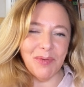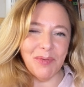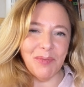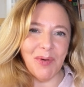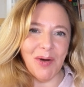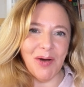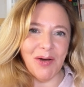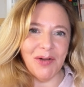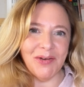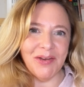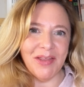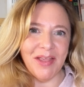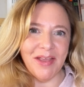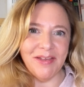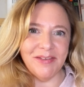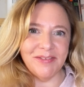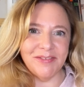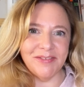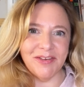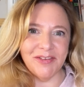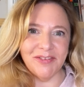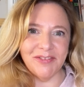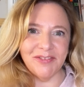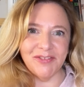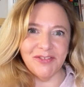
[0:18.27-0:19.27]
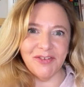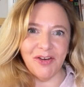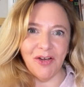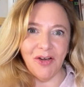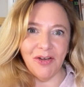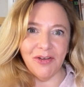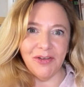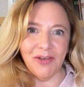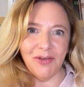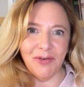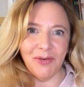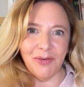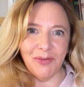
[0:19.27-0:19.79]
one is to
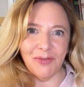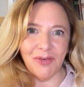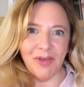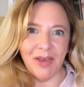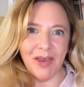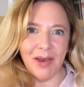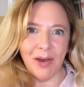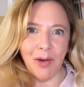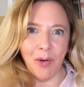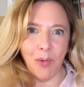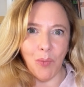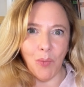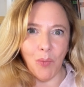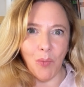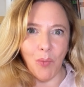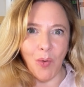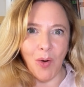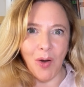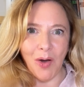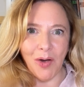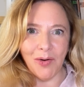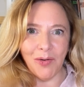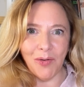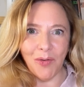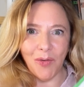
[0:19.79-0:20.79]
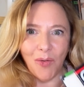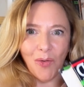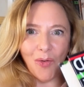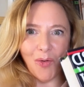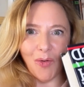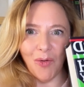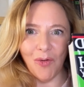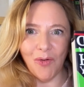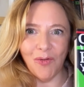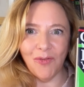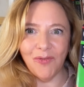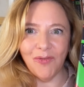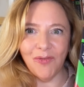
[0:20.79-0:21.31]
start using one
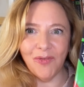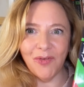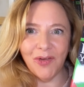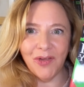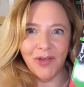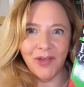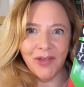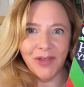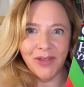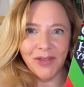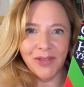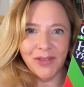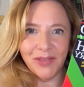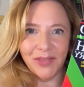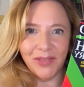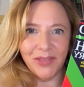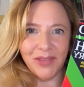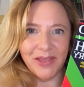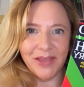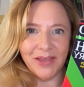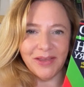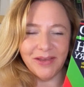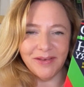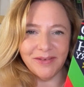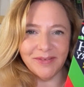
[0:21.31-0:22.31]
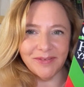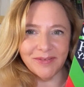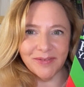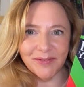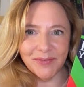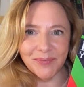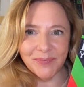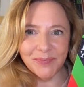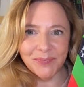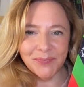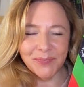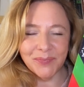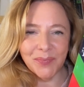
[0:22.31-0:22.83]
of these.
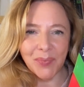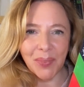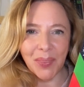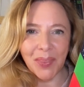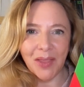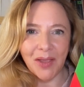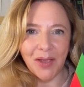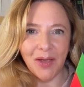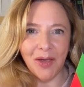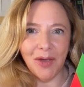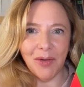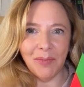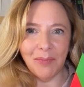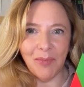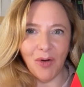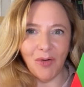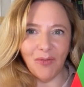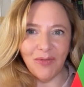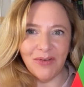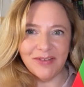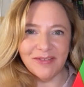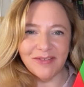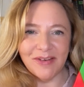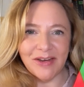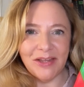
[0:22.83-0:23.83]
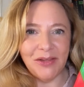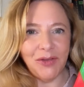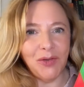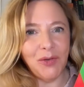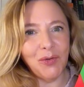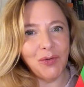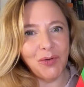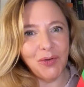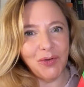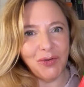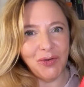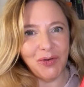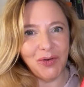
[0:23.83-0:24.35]
Obviously, you
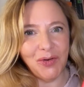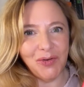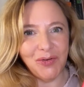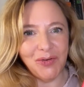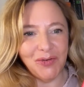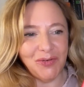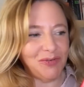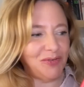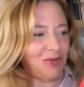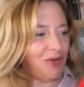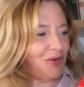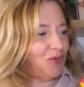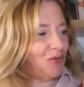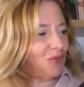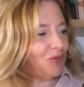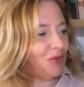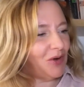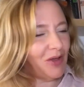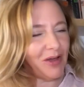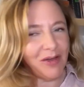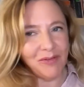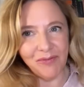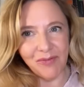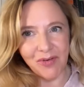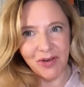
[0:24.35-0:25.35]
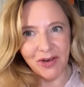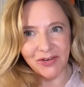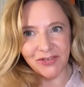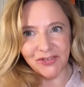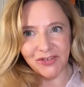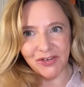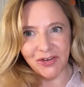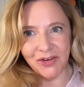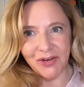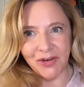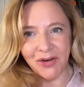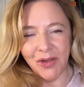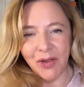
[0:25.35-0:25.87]
can use an online
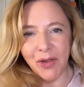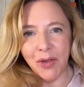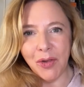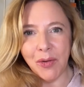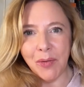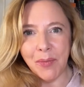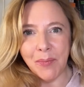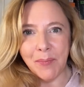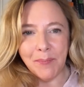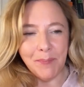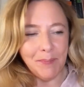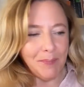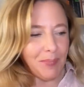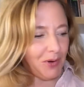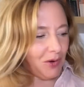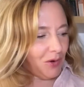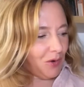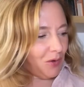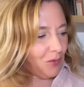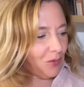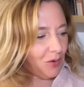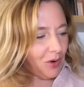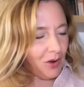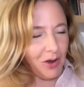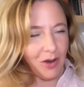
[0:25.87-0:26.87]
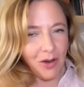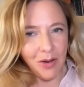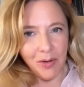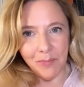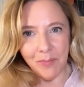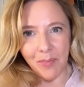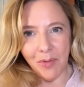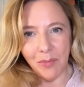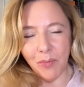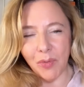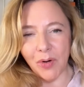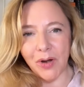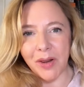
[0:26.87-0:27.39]
version, but
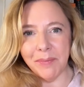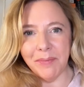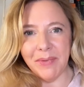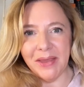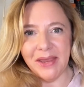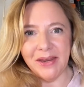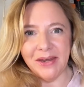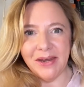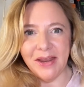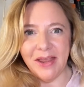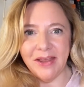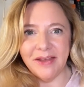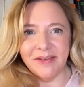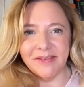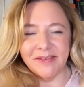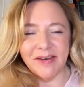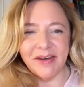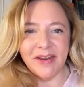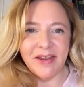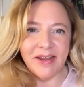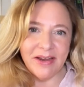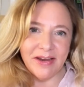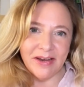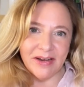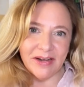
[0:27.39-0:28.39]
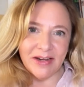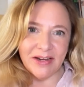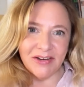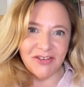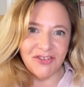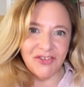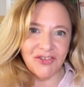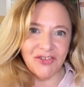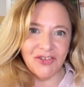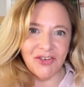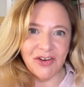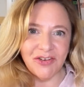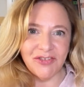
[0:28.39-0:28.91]
what I mean is an
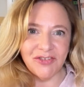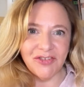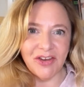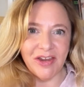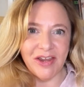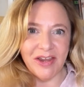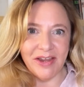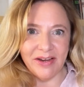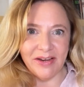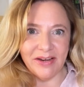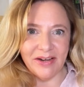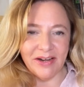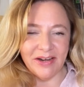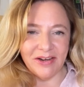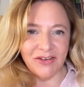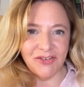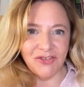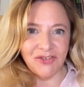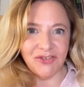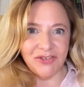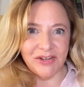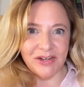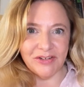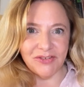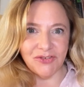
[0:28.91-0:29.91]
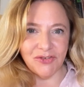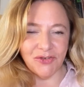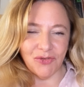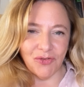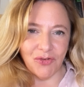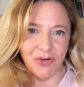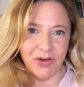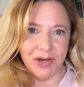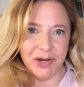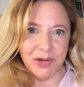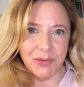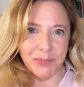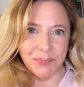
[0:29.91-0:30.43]
English to English dictionary.